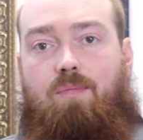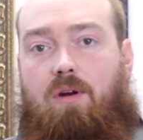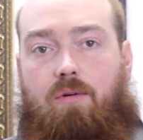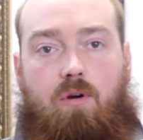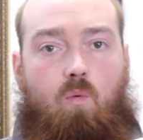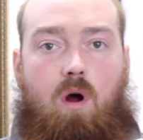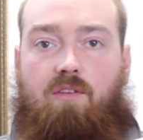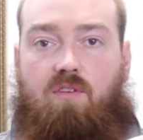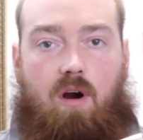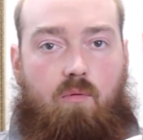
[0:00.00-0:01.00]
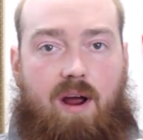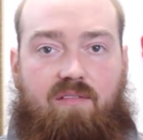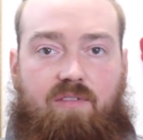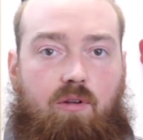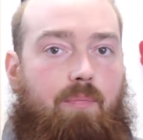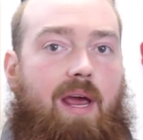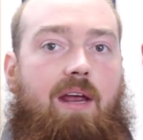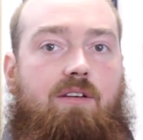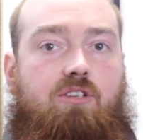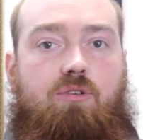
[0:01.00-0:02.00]
your one-star rec field
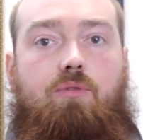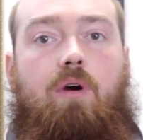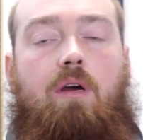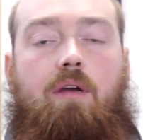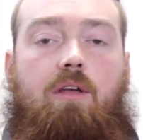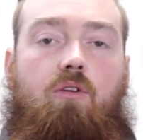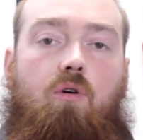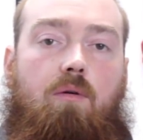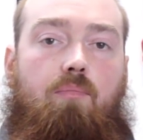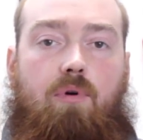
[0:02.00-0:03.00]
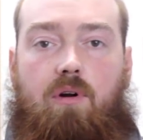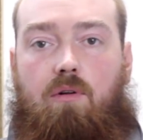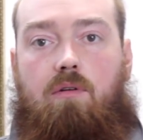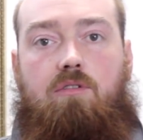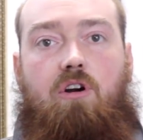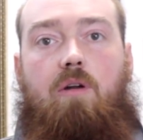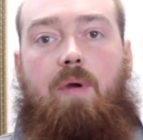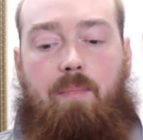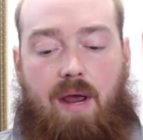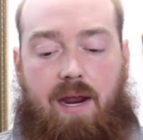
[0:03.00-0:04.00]
paint to your brittle
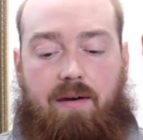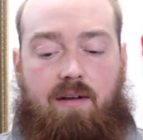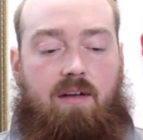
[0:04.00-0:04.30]
tournament paint.